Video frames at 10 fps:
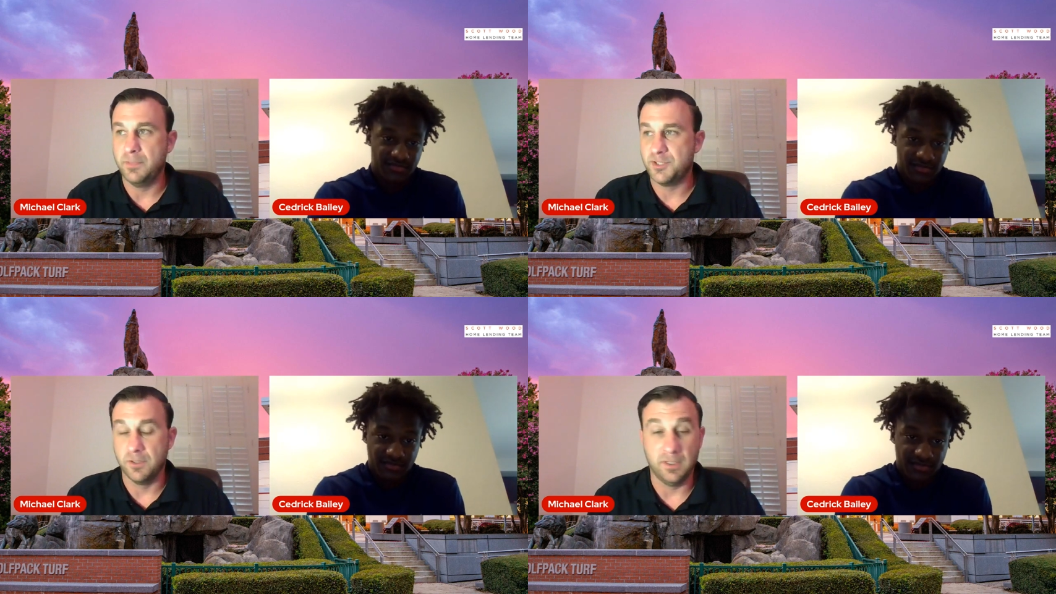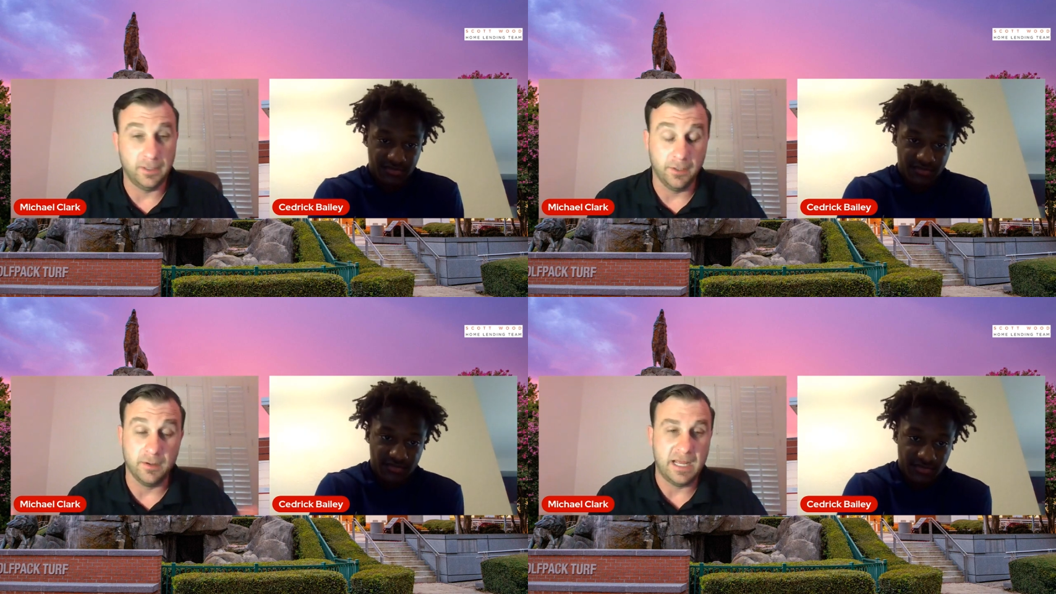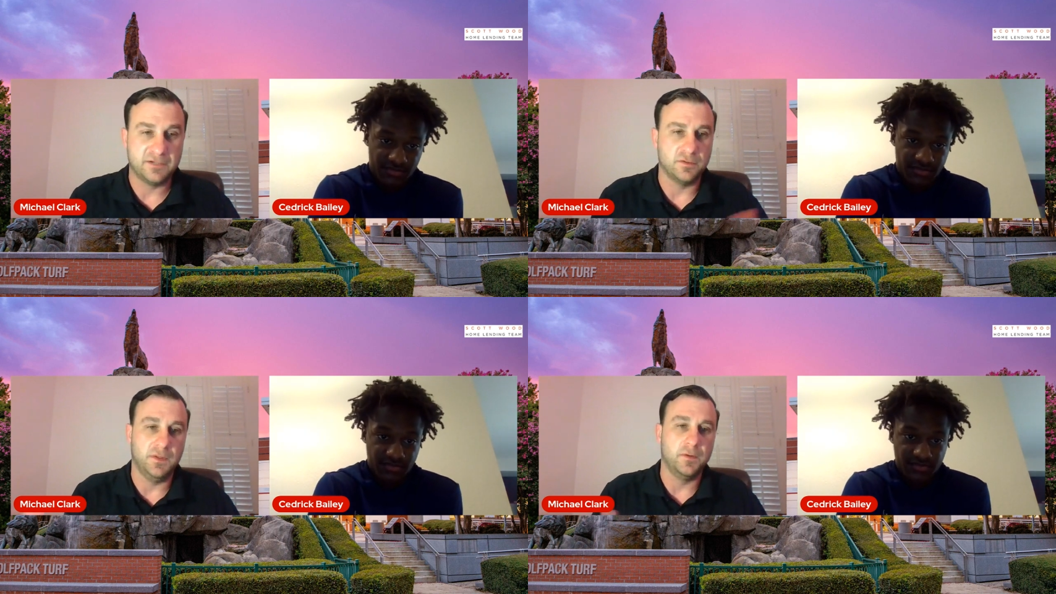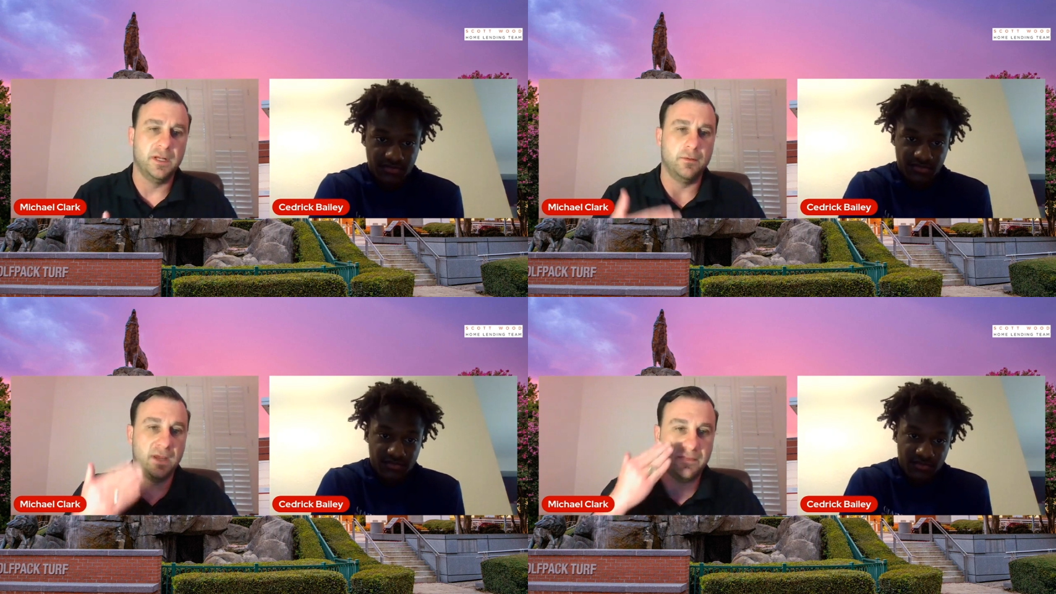Speaker 1: but you're a, you're a natural
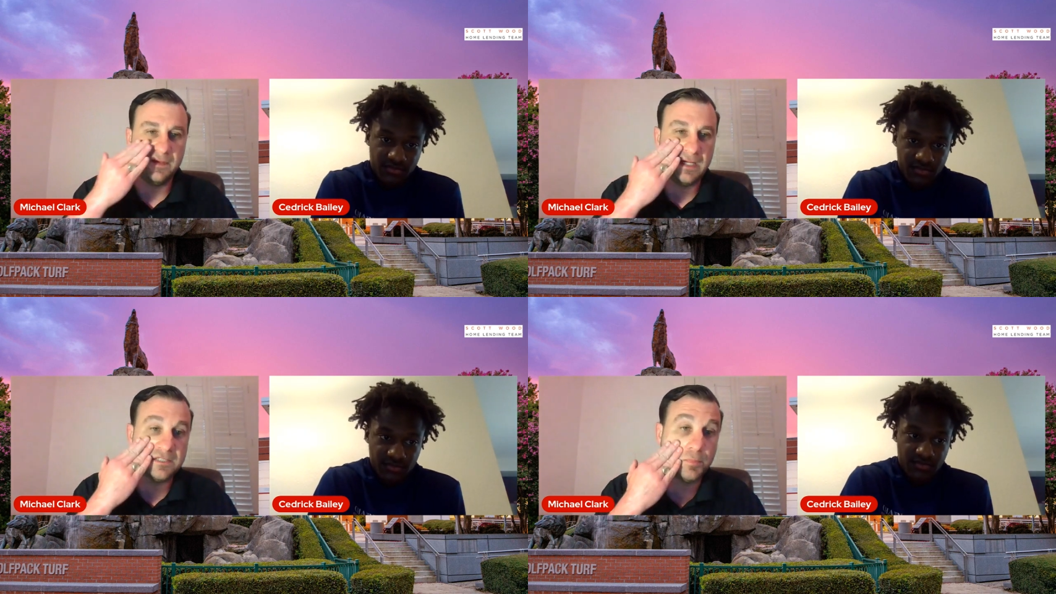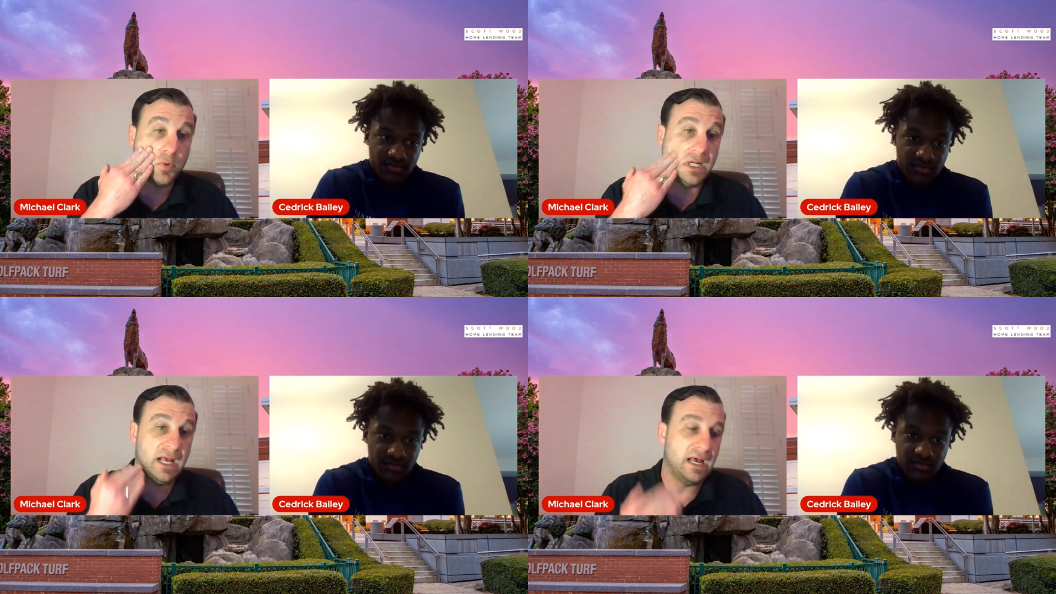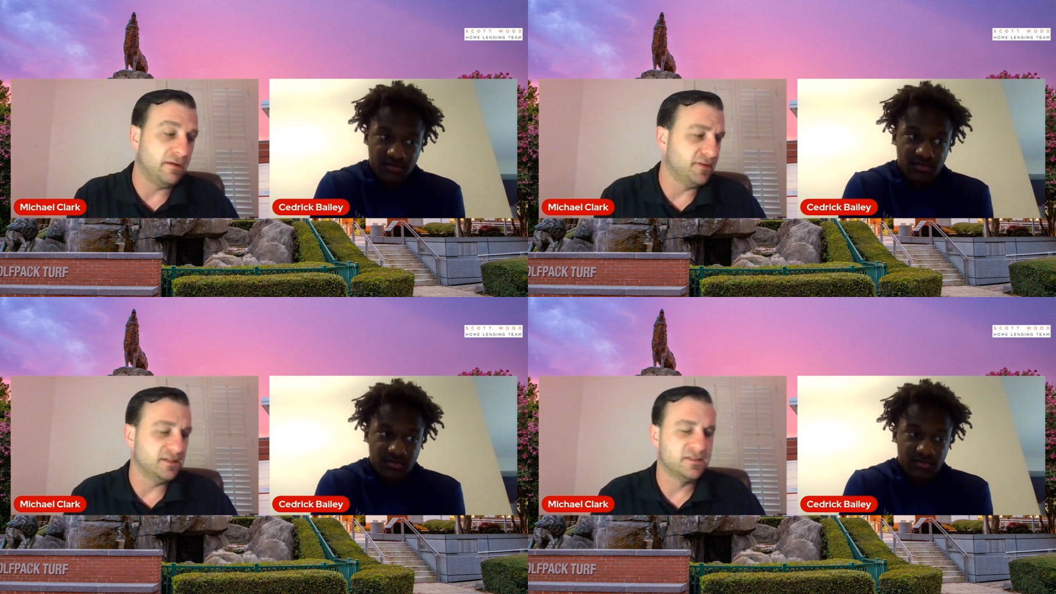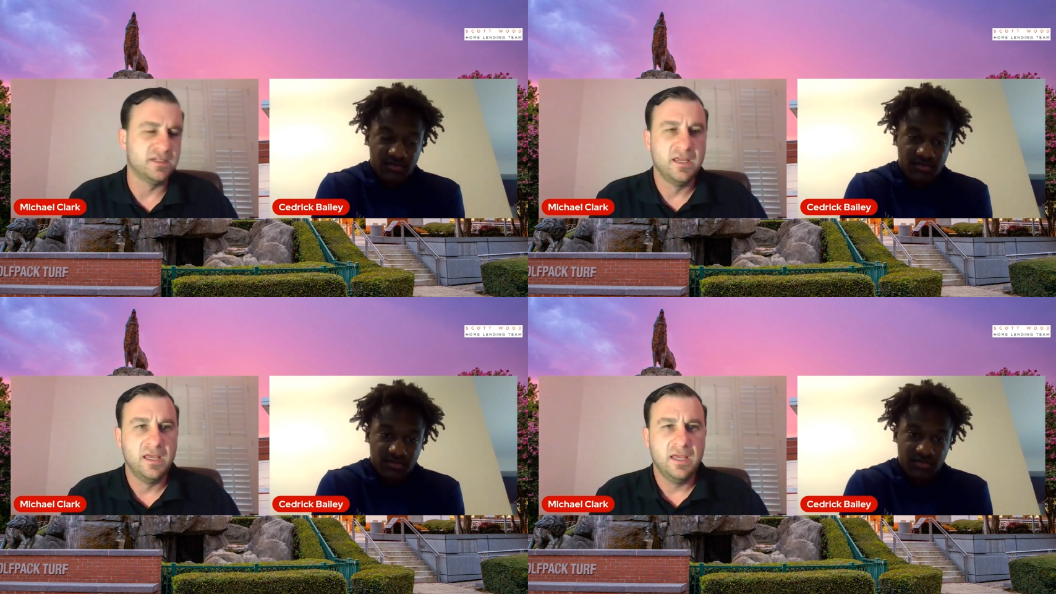leader anyway. I think that's pretty
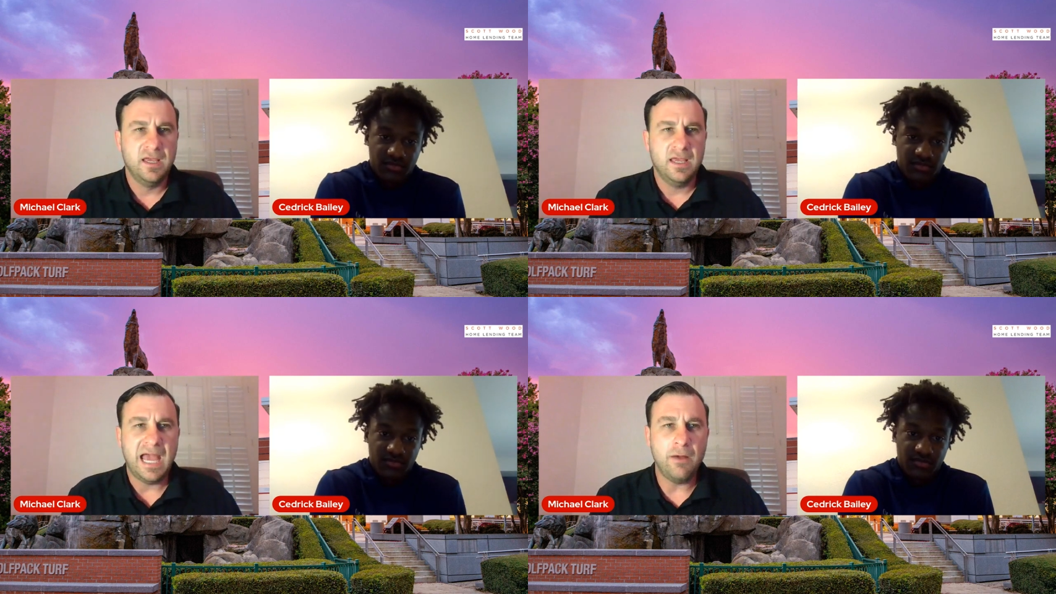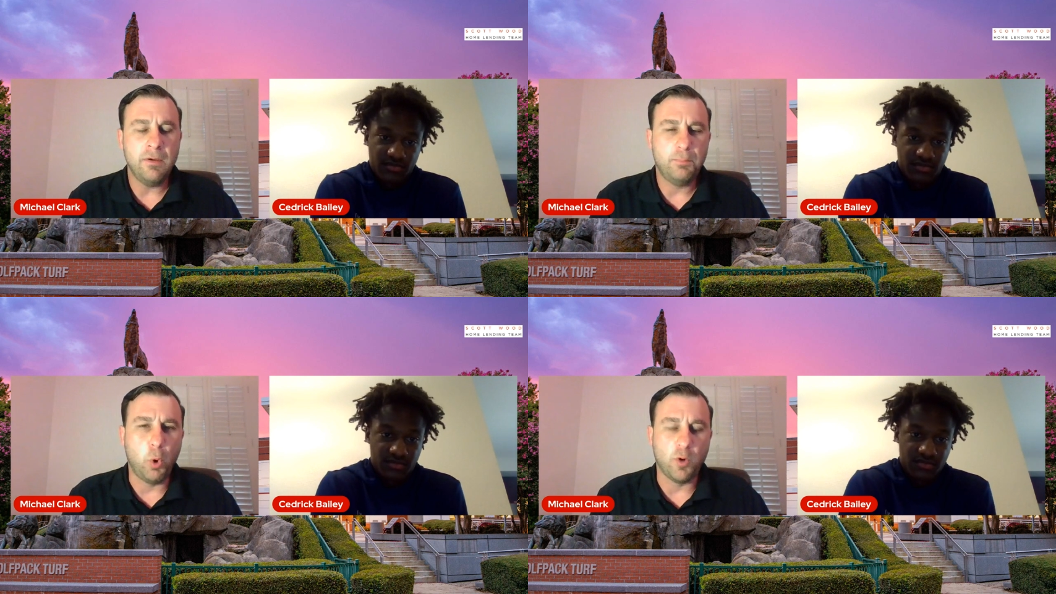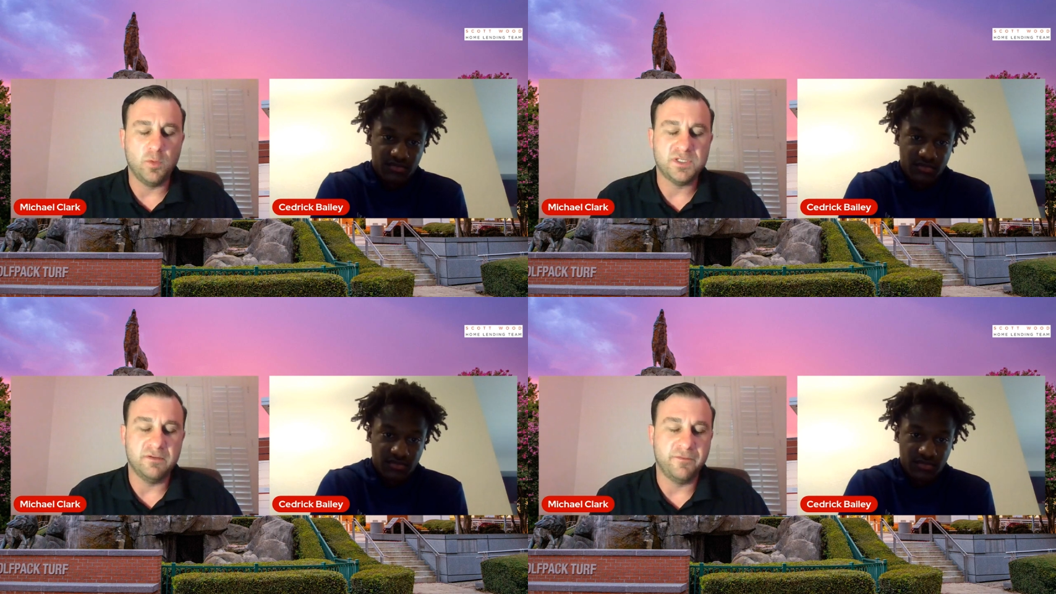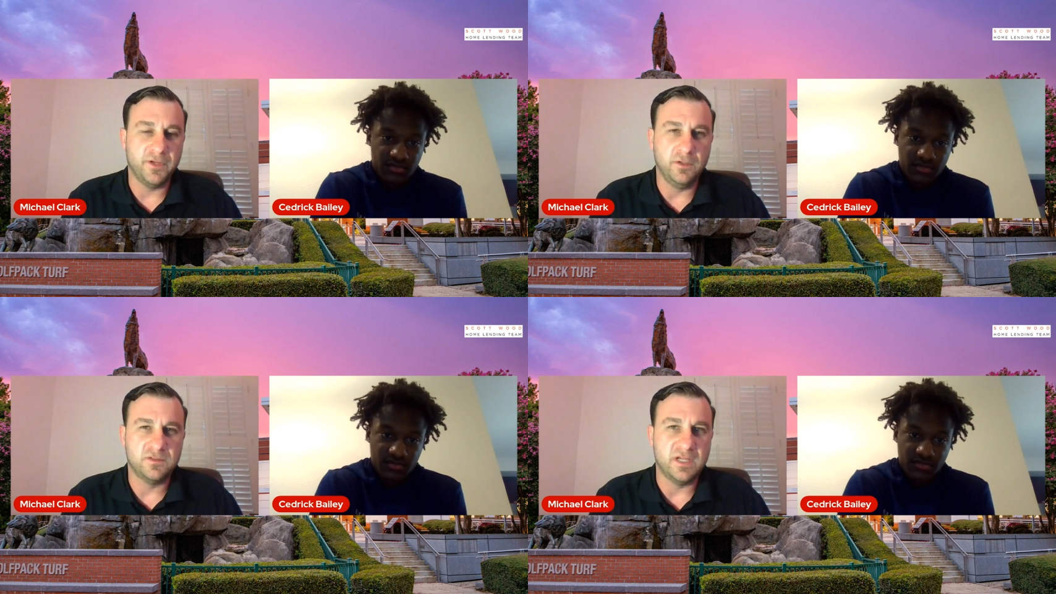obvious. How important was it
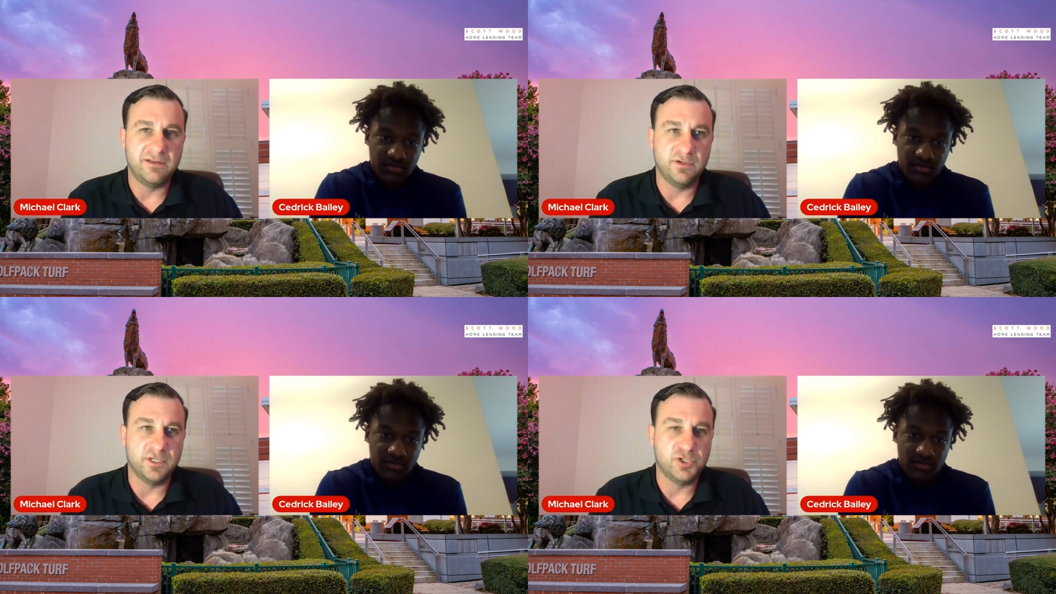for you, Cedrick, to